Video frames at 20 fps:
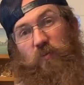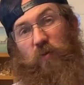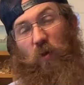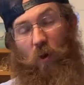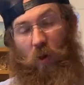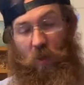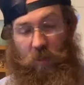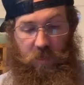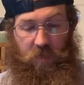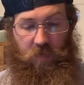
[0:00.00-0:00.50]
was
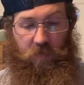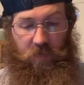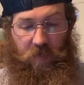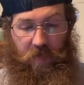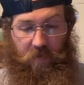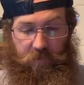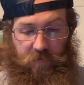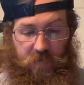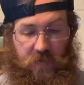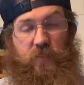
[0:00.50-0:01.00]
all in on
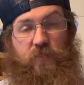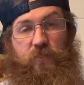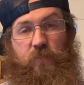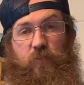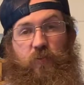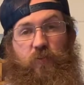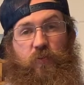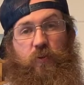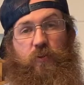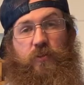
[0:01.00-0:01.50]
that piece
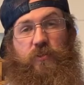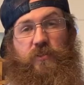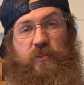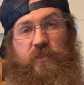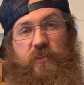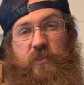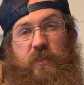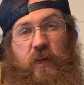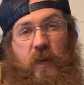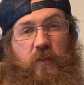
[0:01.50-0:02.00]
for
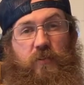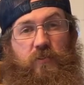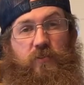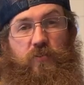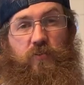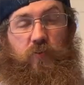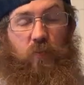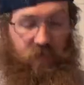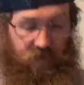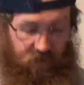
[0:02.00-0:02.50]

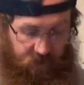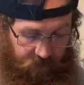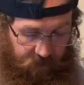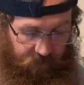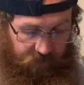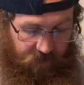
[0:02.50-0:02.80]
$36.27.